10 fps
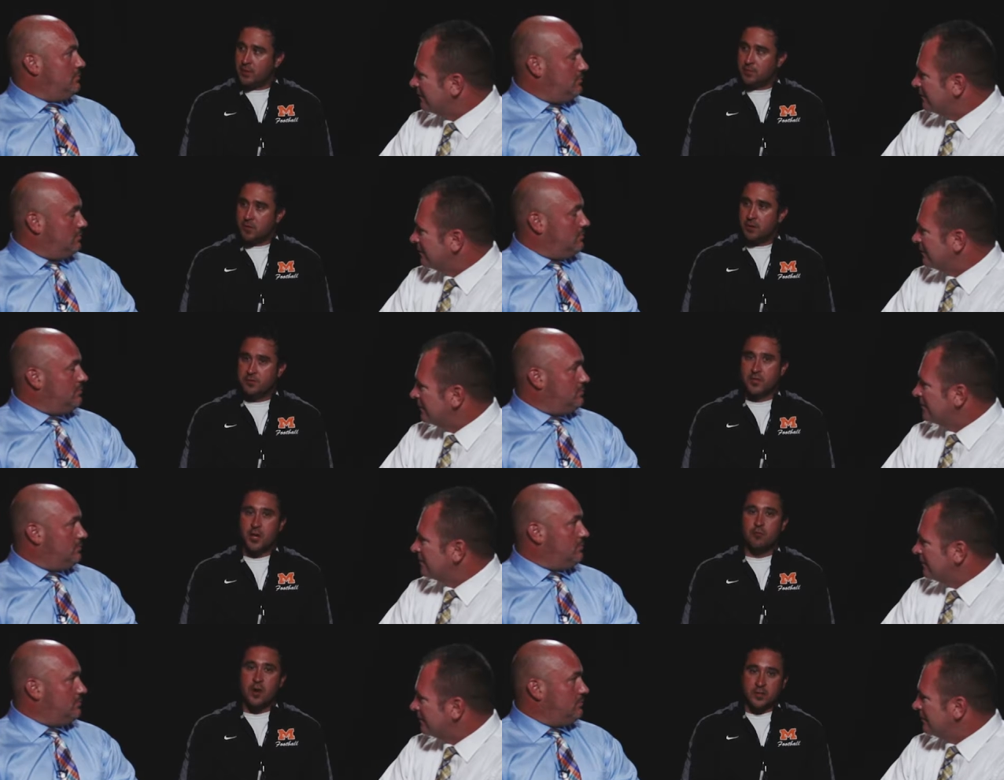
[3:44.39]
Speaker 1: themselves to kind
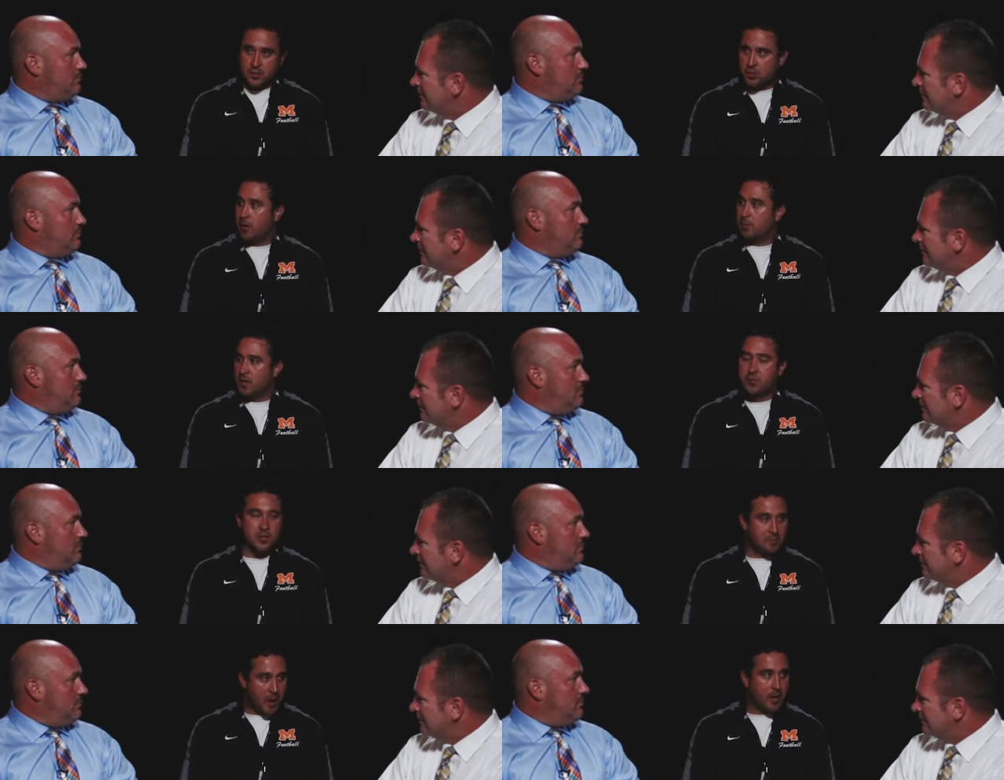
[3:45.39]
of right the ship, get things
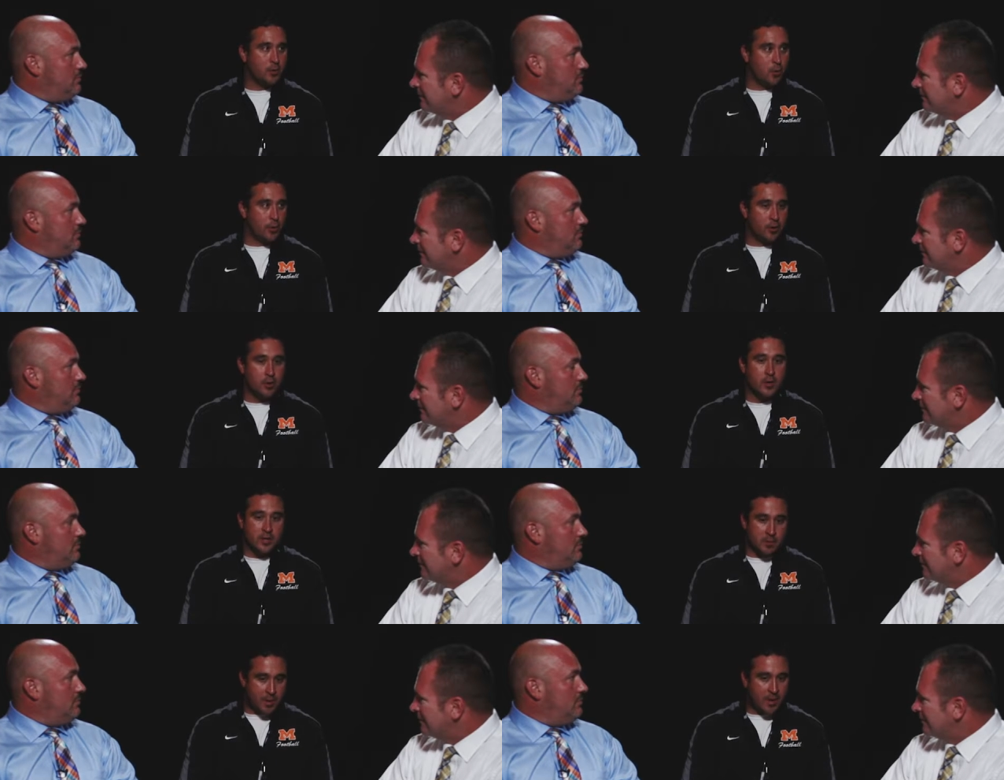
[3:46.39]
back in order,
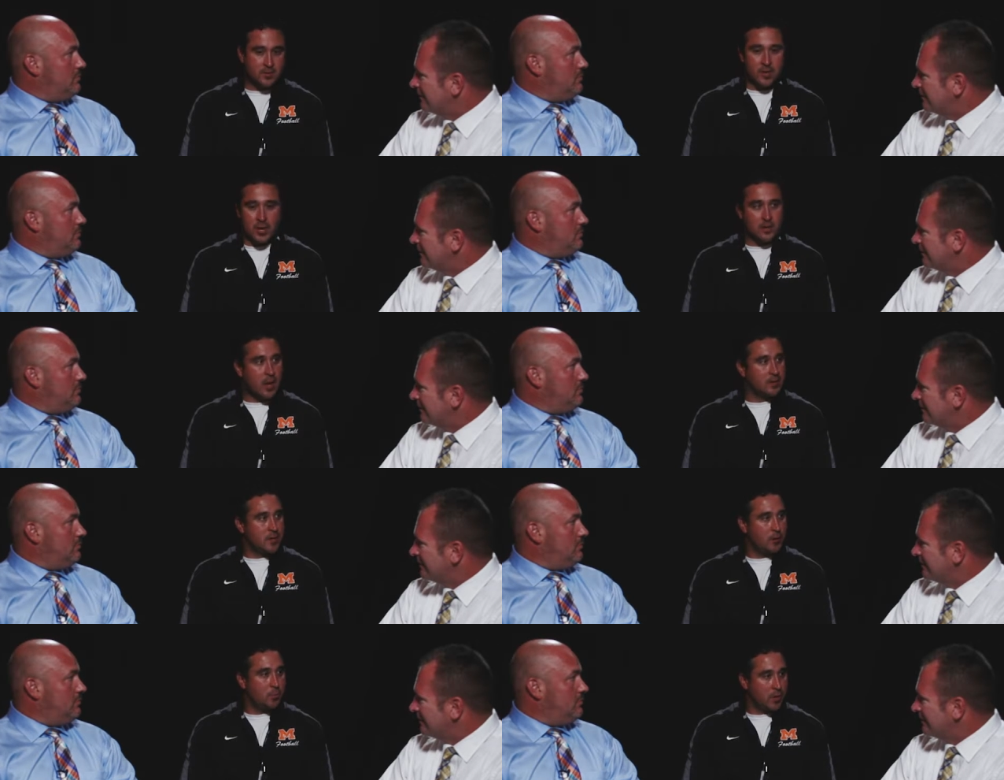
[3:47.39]
get back to eight, nine,
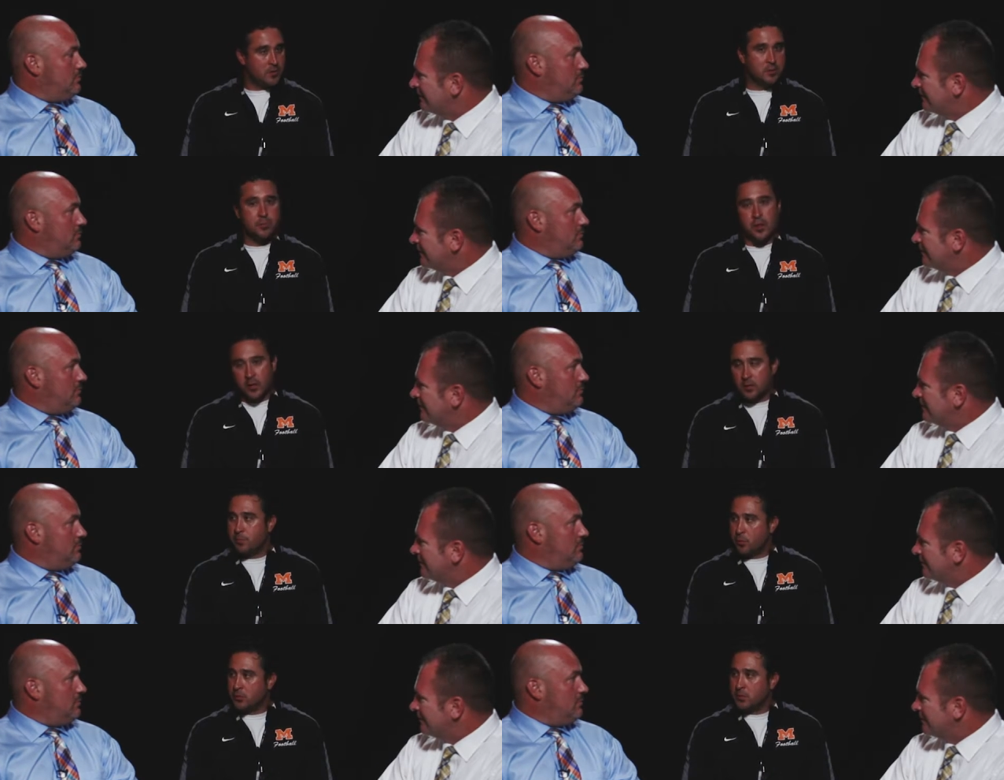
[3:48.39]
ten wins, and playing in the
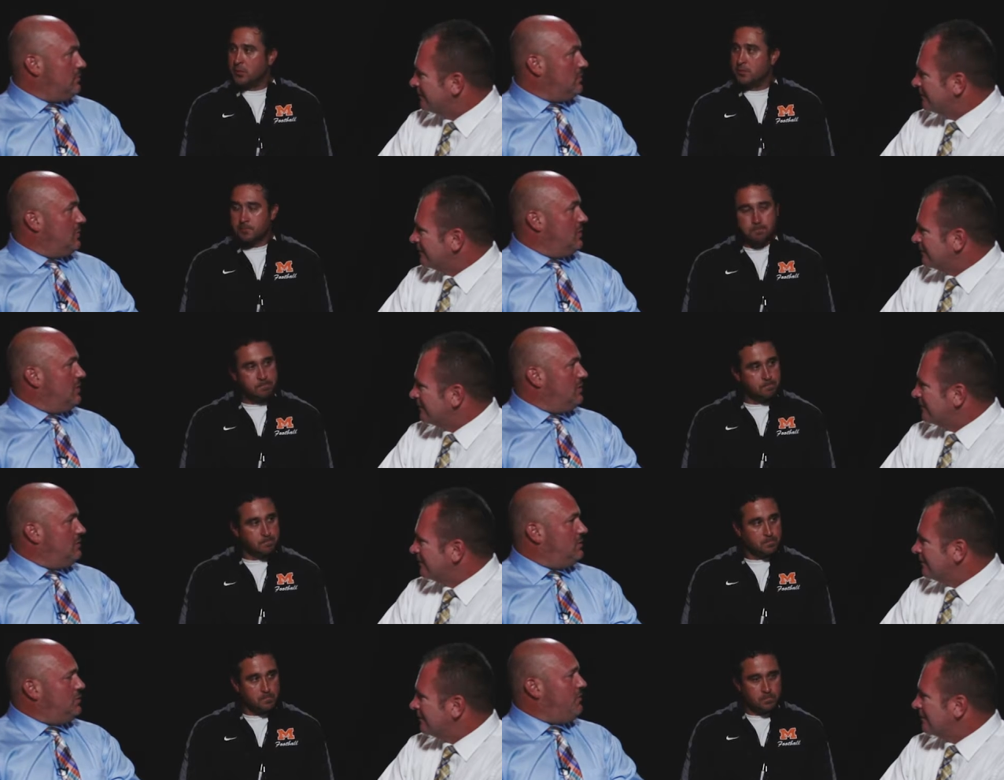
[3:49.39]
postseason.
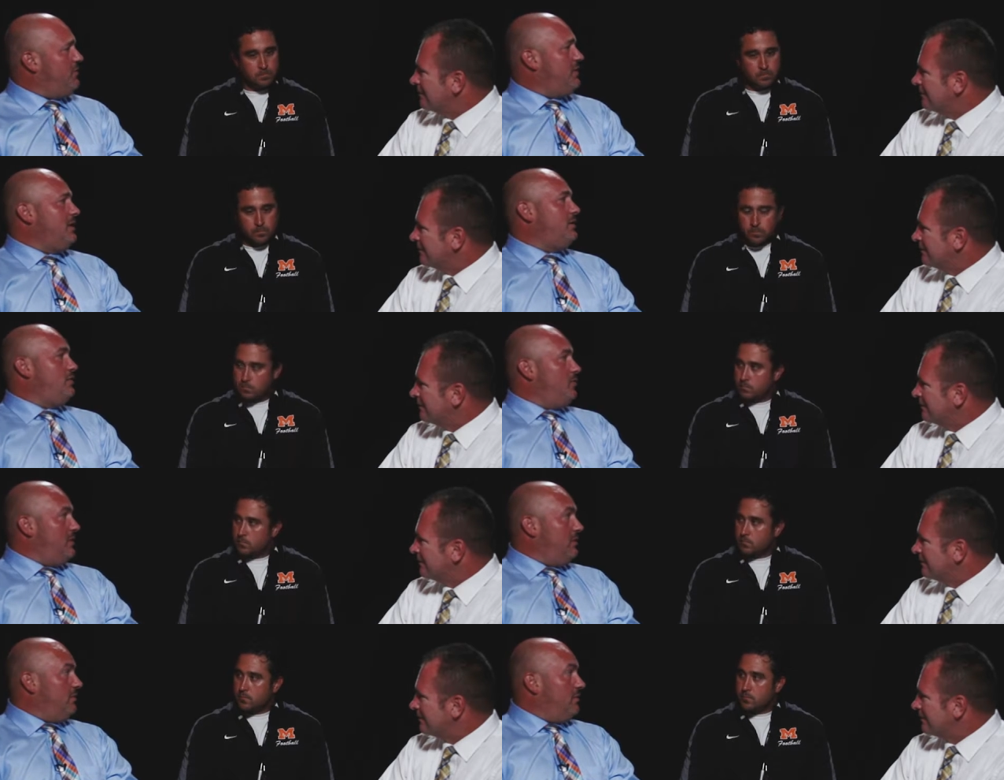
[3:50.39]
Speaker 2: Did you ever think you'd be
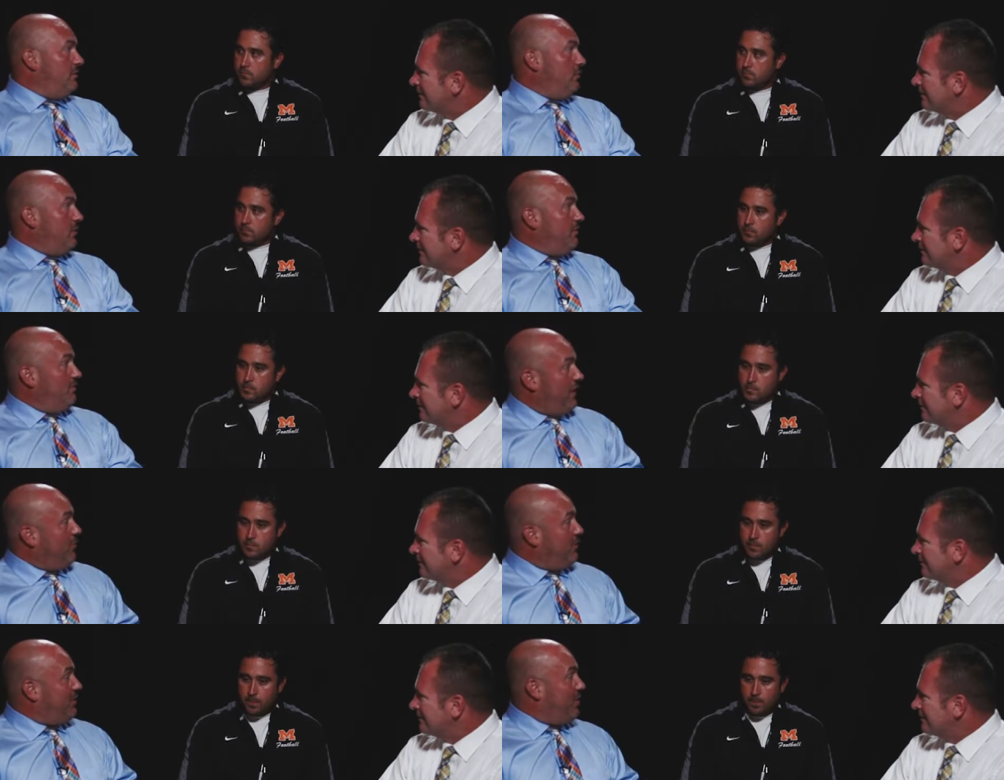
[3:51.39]
the, the one of the
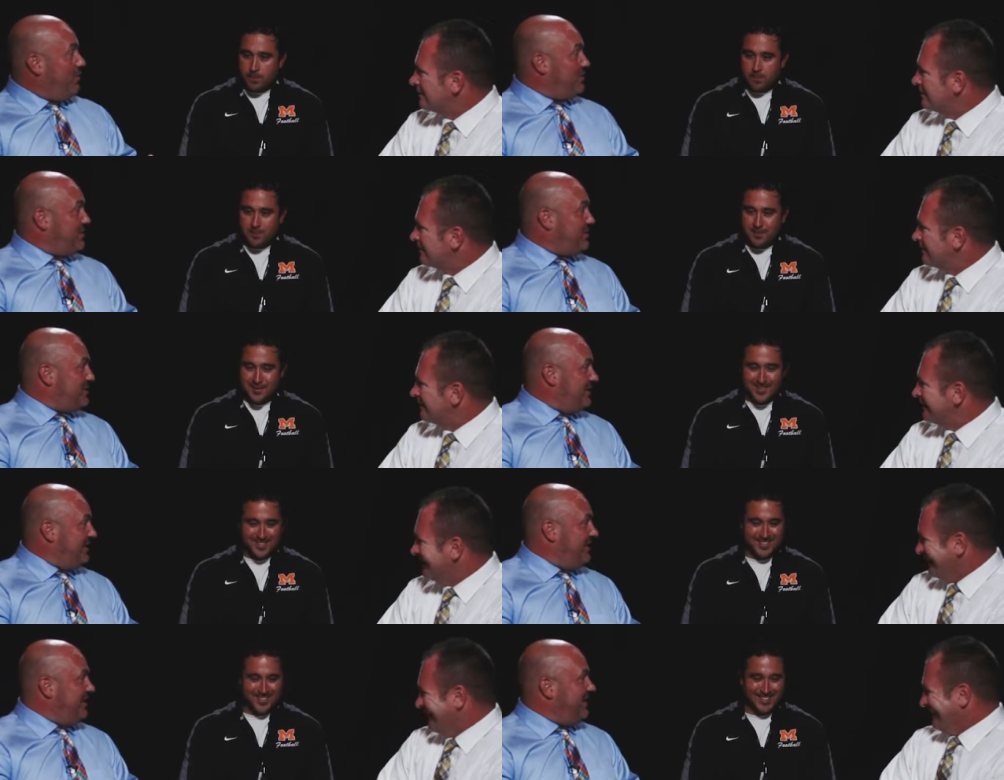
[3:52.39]
veteran coaches in
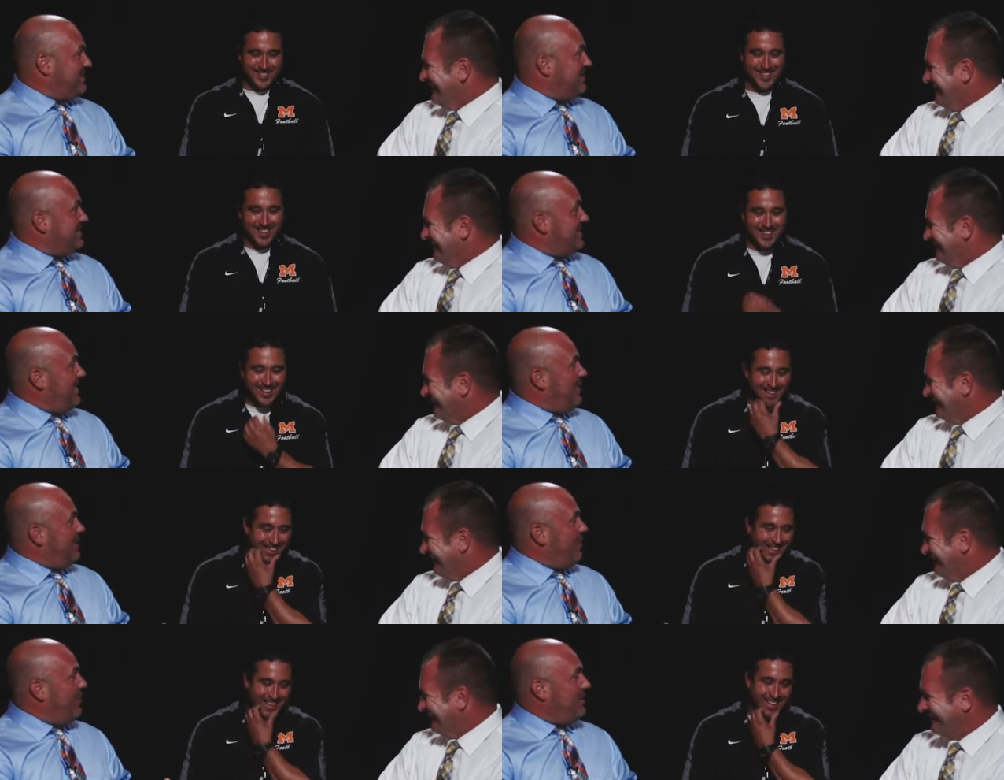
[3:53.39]
the ECC? I mean,
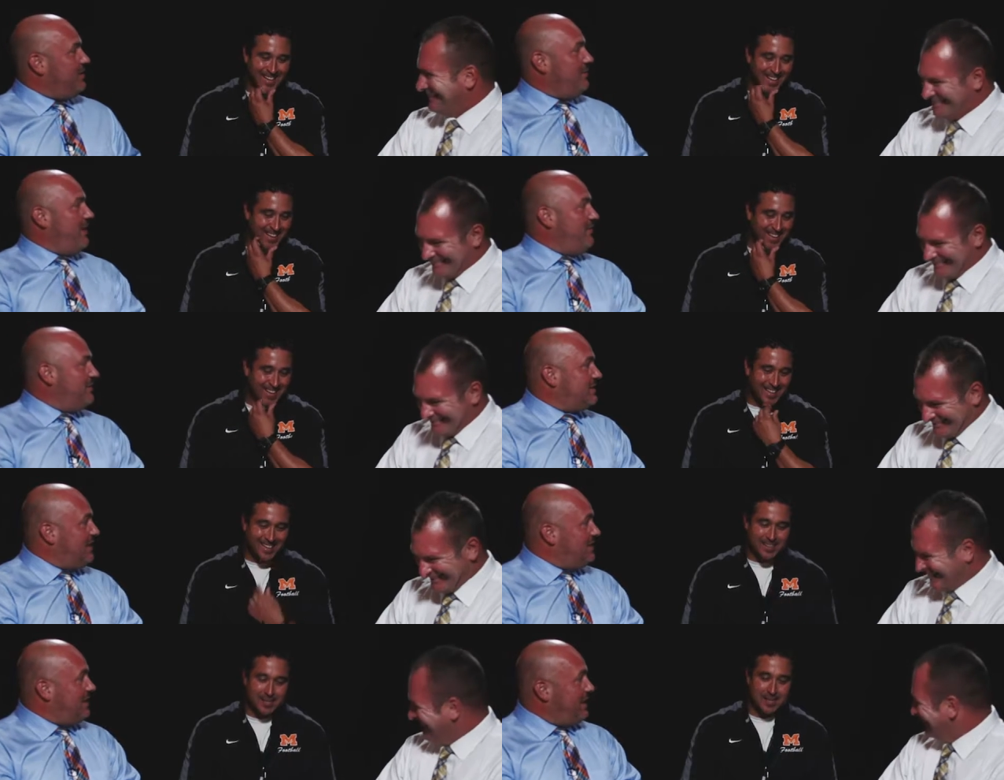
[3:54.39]
going into your 11th
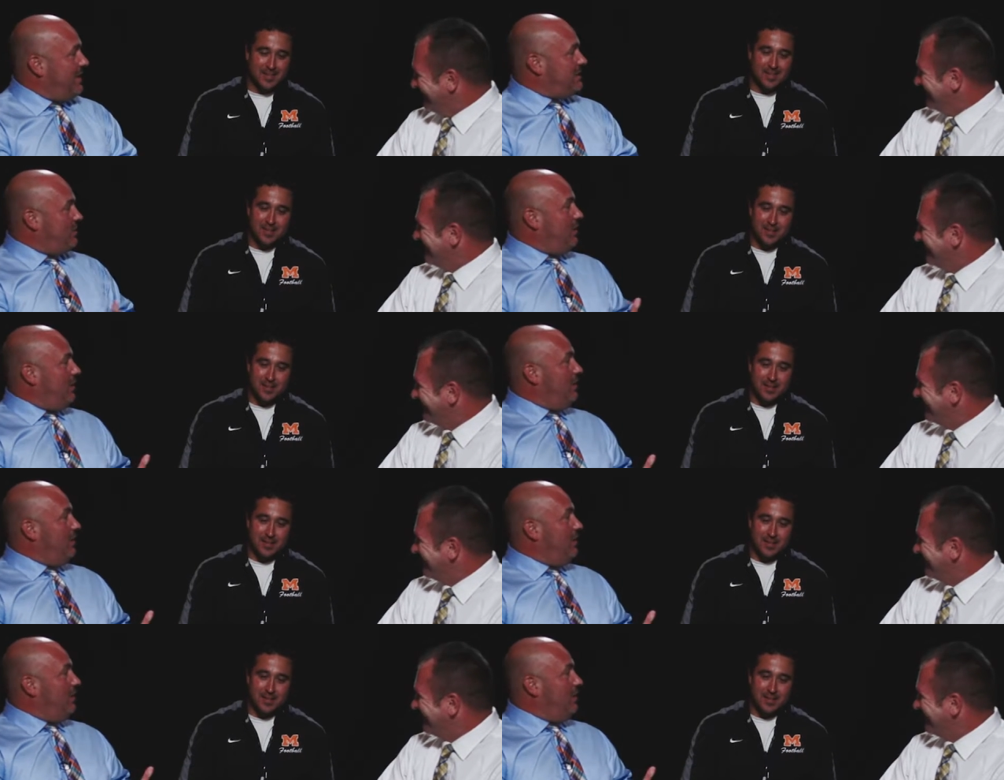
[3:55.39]
season, that makes you one